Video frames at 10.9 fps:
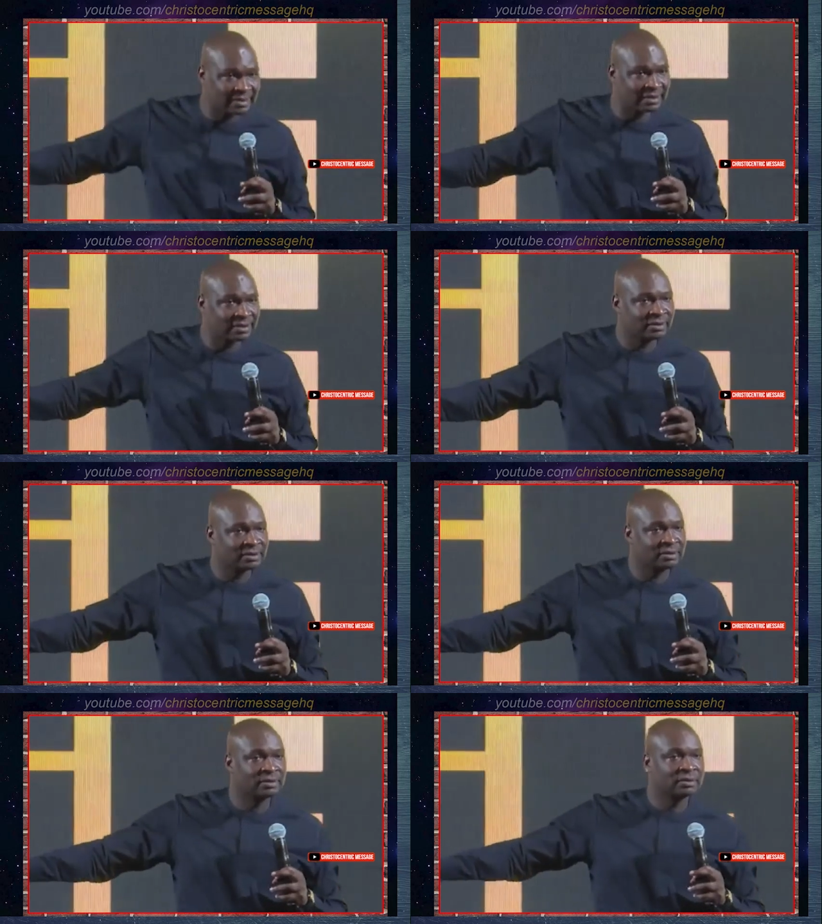
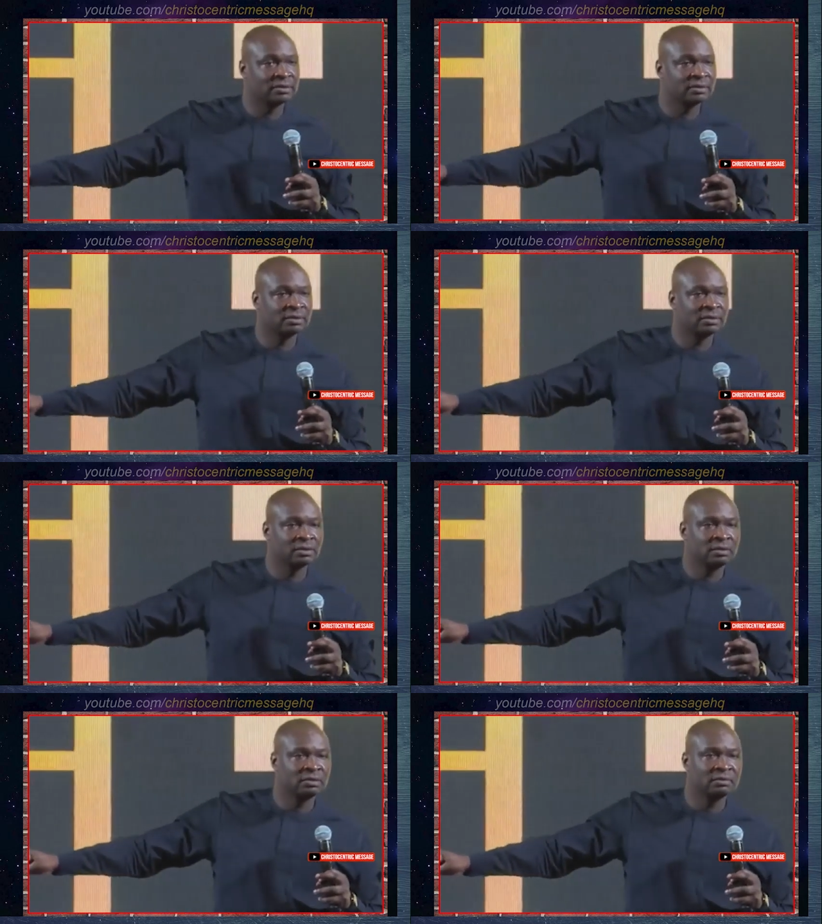
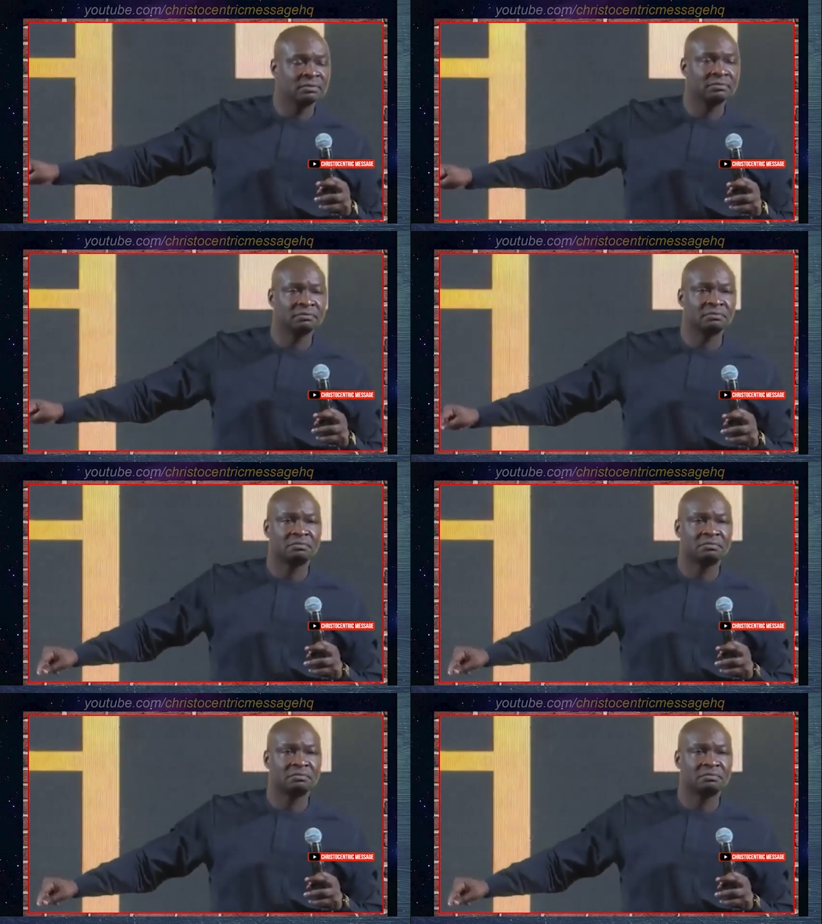(no one is talking)